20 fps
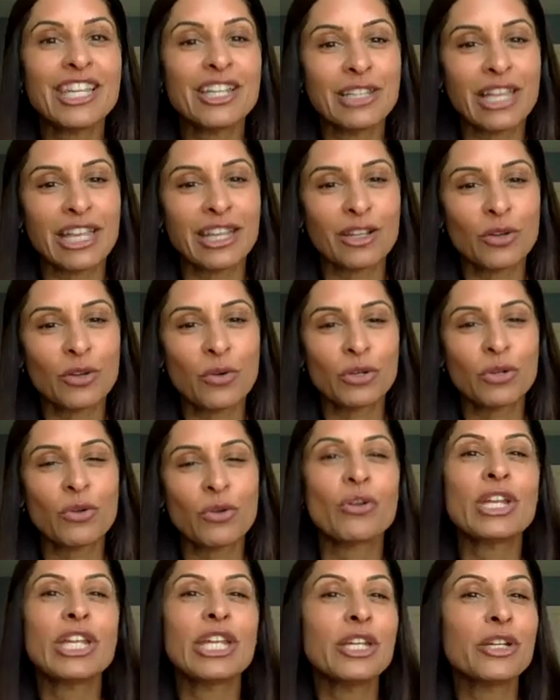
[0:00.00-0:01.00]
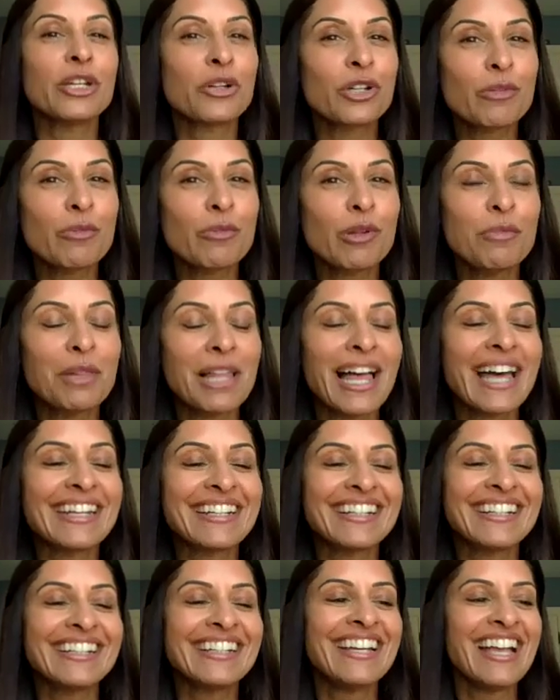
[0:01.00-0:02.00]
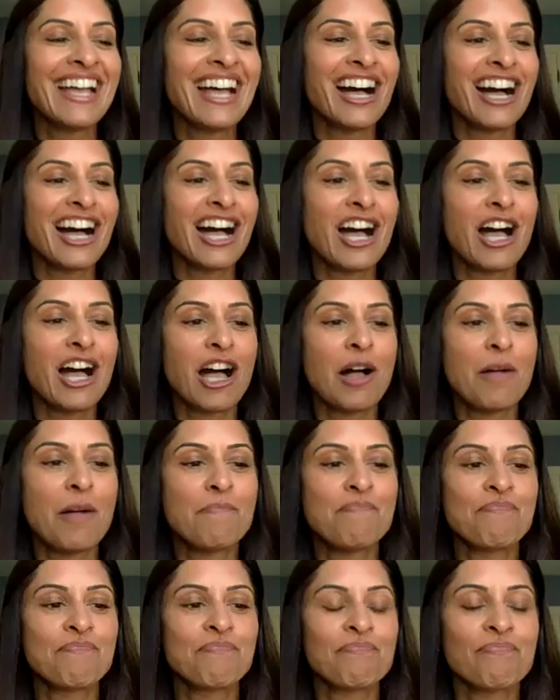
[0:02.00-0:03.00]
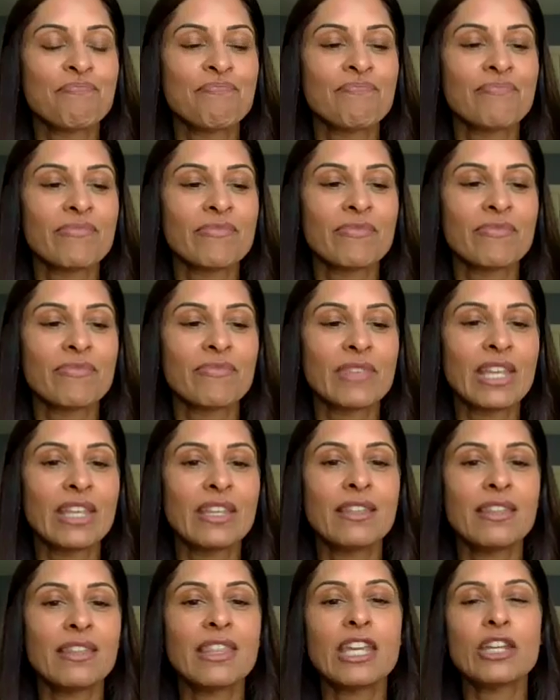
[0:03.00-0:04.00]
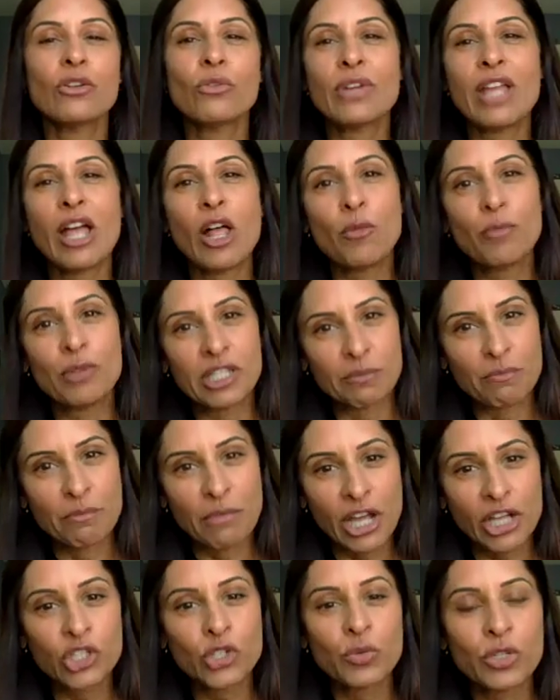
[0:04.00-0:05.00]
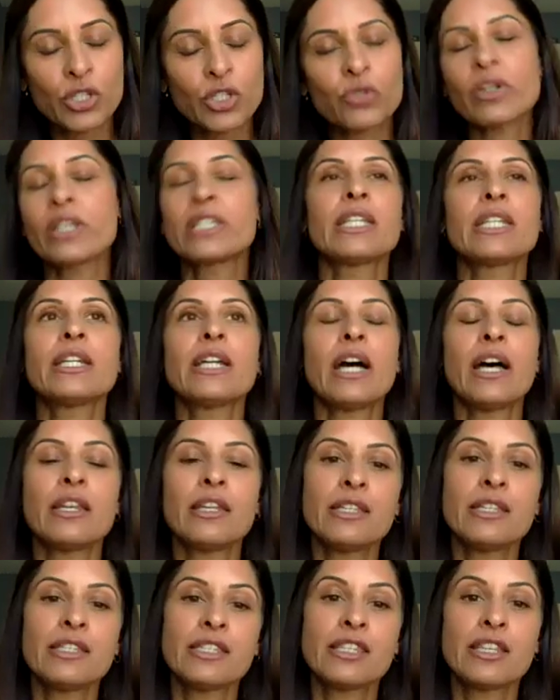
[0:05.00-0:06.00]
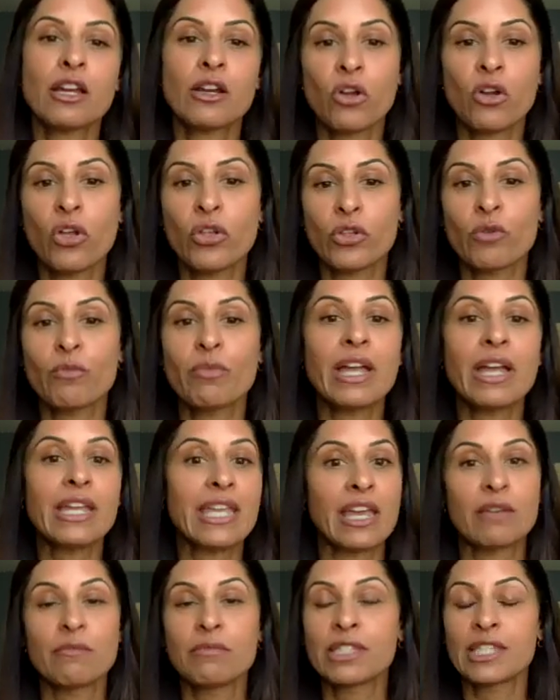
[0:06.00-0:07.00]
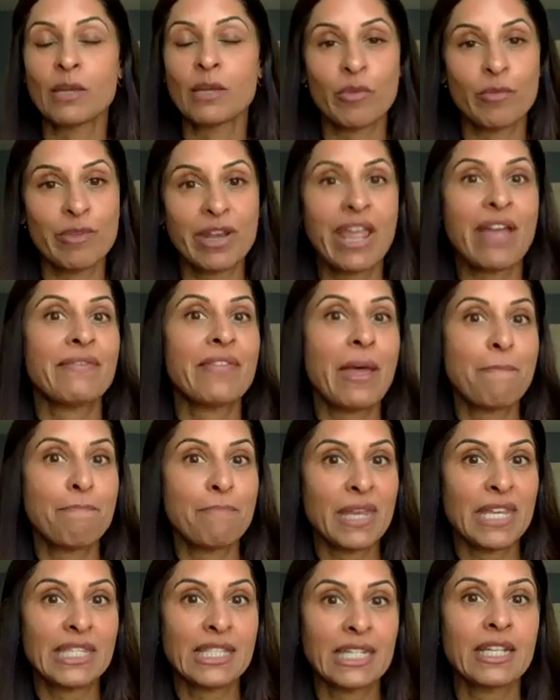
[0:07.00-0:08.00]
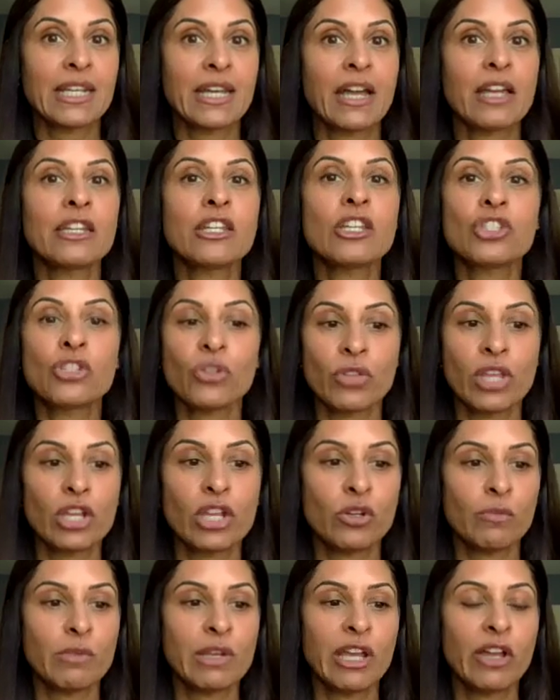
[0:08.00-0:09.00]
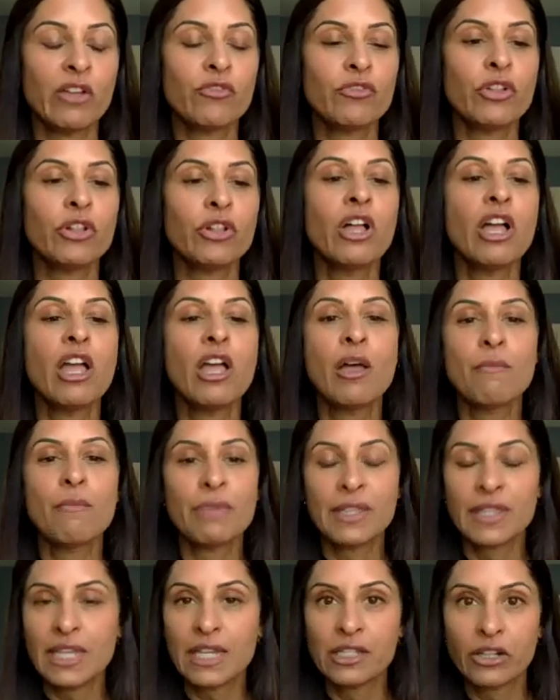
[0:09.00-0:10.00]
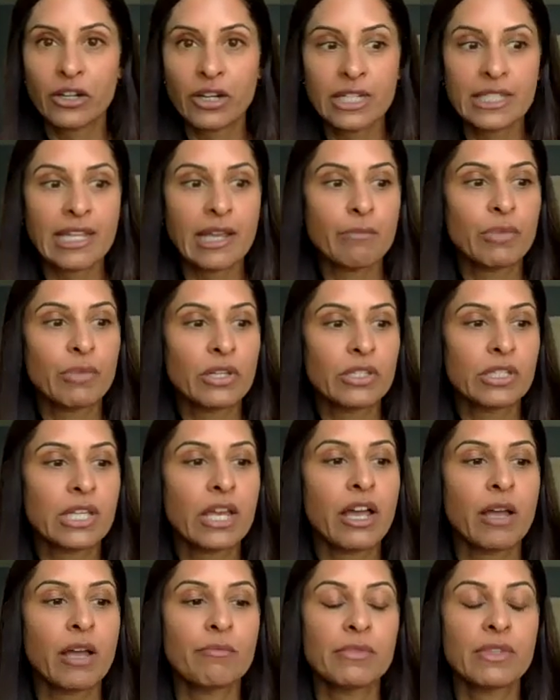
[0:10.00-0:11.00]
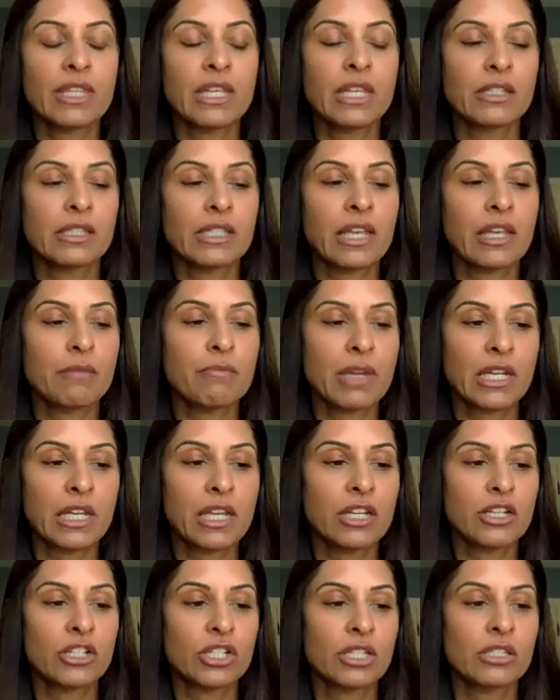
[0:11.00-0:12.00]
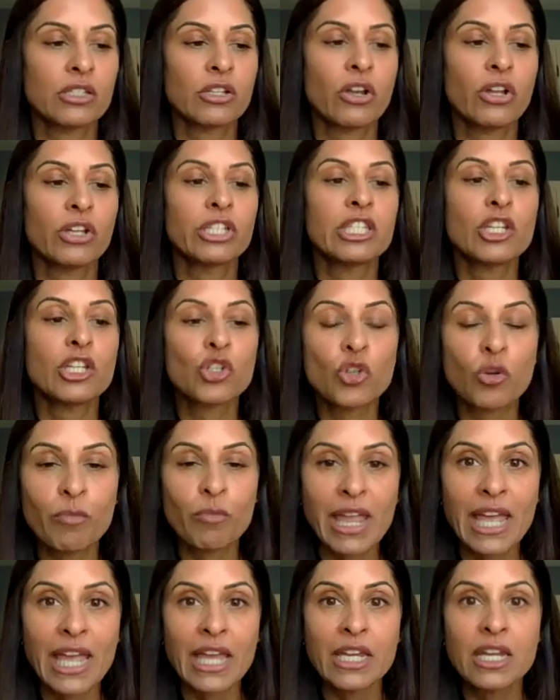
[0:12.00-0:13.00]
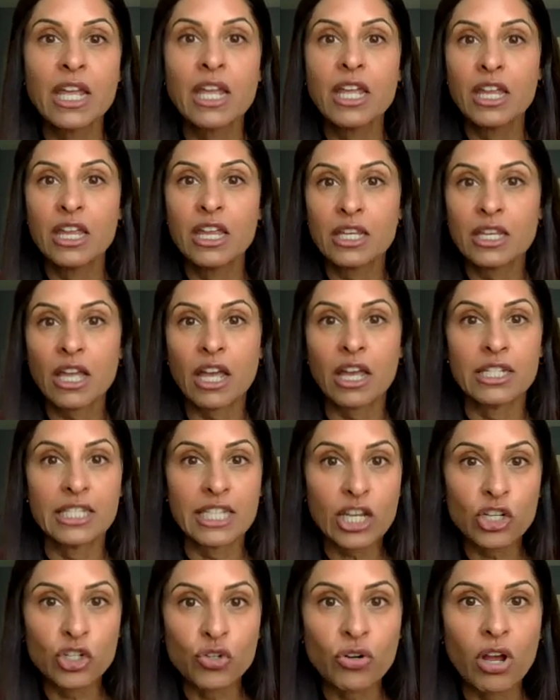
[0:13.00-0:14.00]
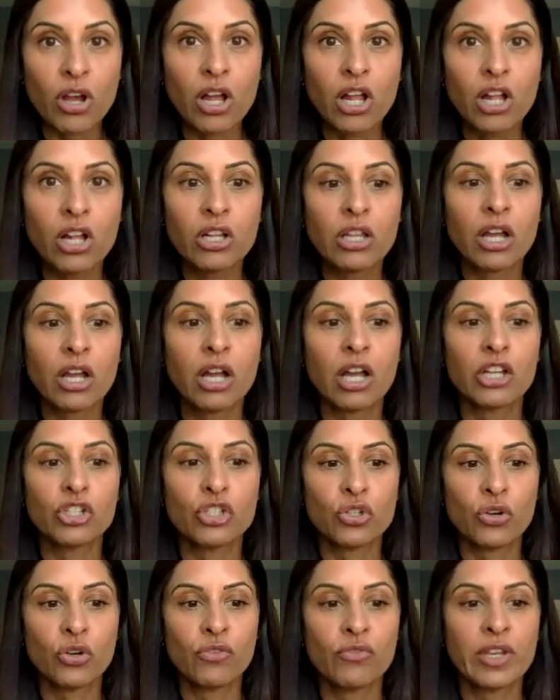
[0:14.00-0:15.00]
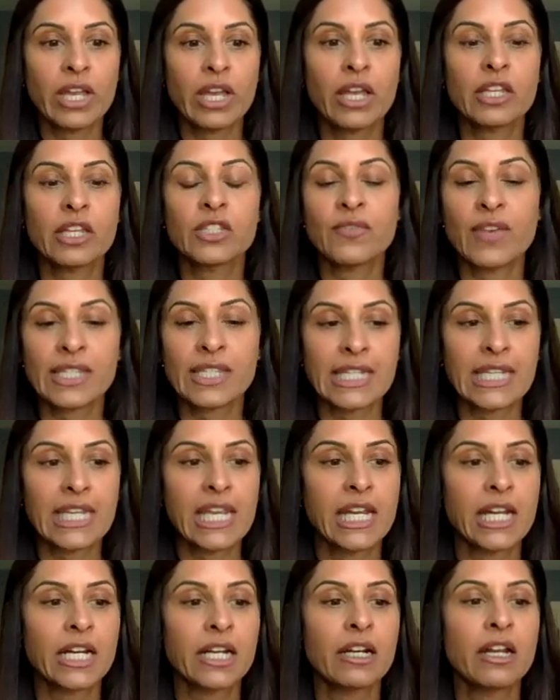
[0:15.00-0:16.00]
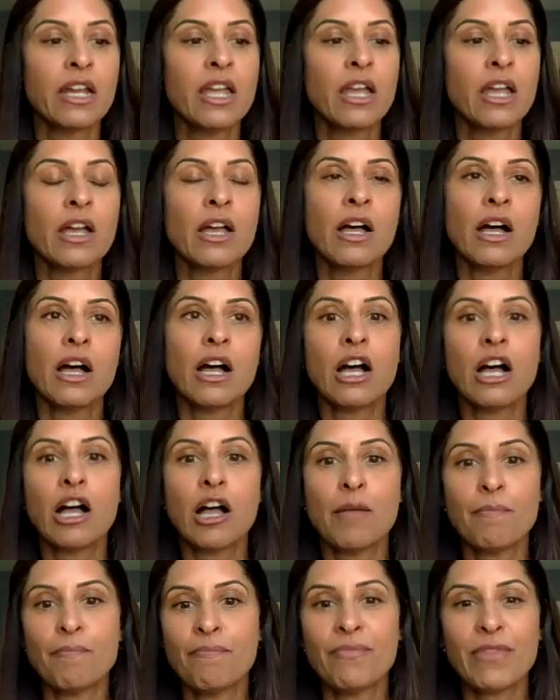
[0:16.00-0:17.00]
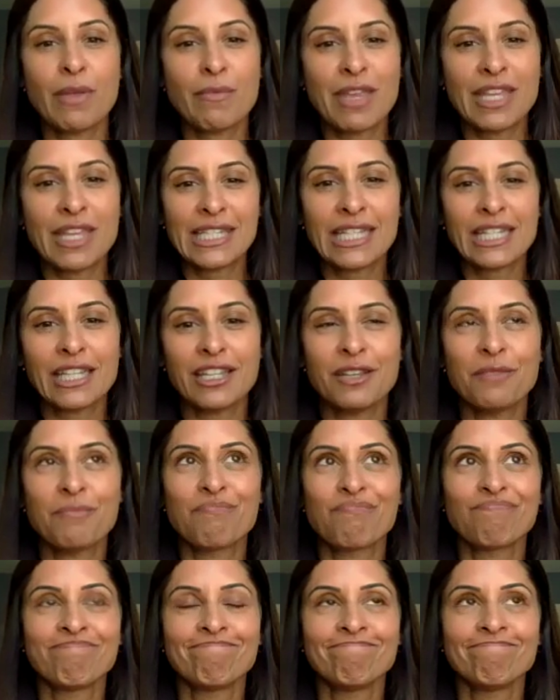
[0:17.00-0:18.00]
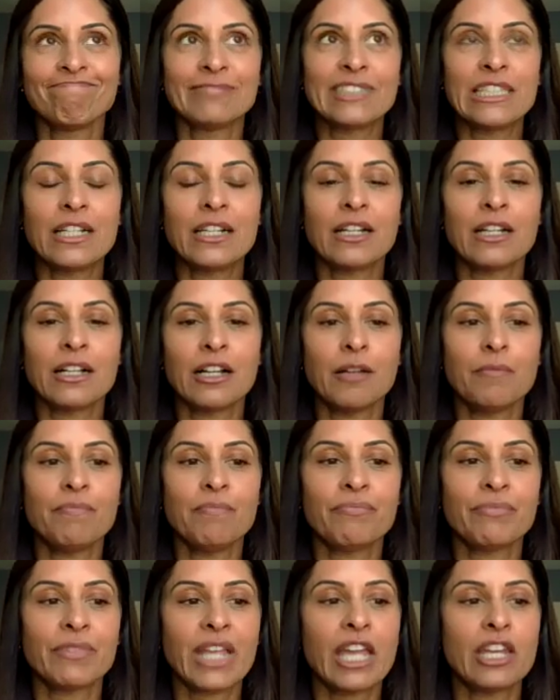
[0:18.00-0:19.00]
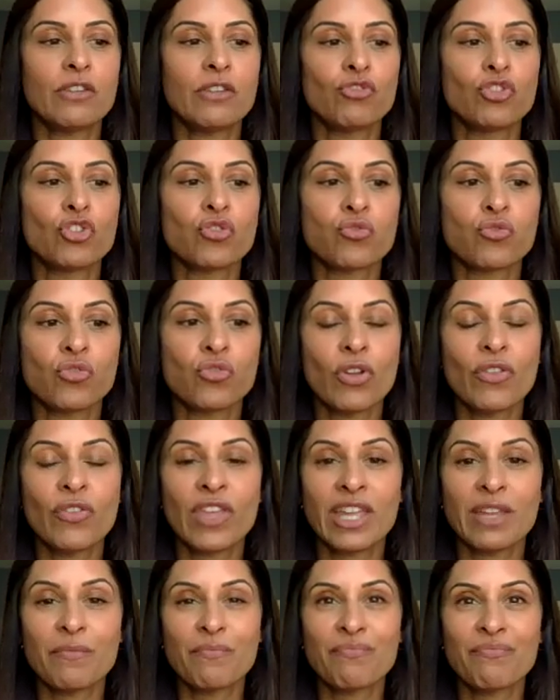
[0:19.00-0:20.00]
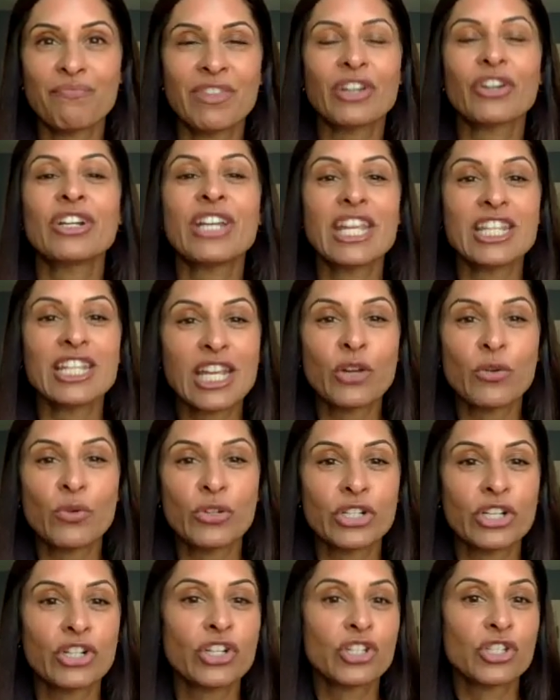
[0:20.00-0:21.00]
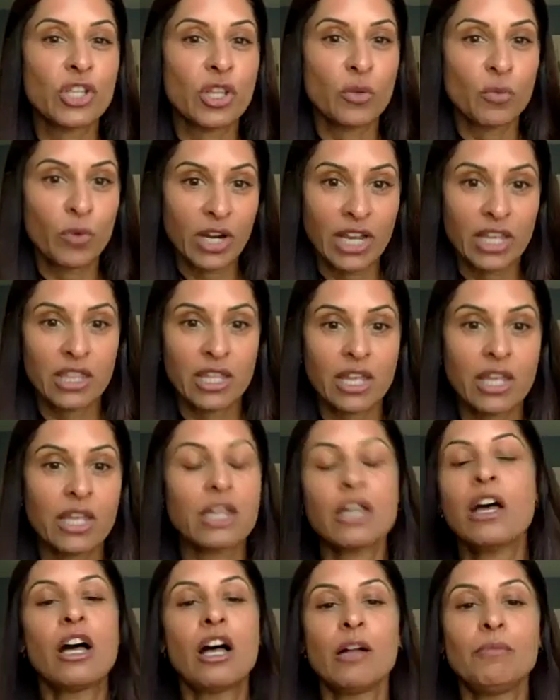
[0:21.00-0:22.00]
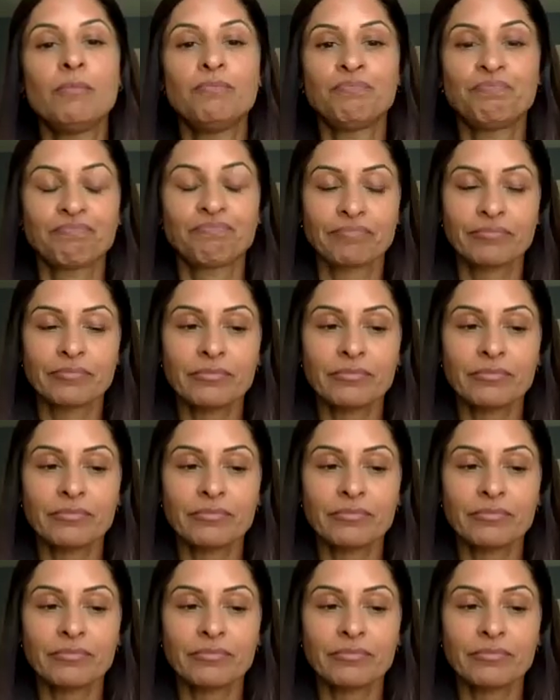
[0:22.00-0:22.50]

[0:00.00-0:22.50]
like quote unquote irritable bladder. They don't help as much with stress incontinence, although again, some women have that mixed incontinence, so they could be helpful. But these are examples, things like medications called Ditropan, Detrol, Toviaz, Vesicare. They basically they're an anticholinergic, so they work on the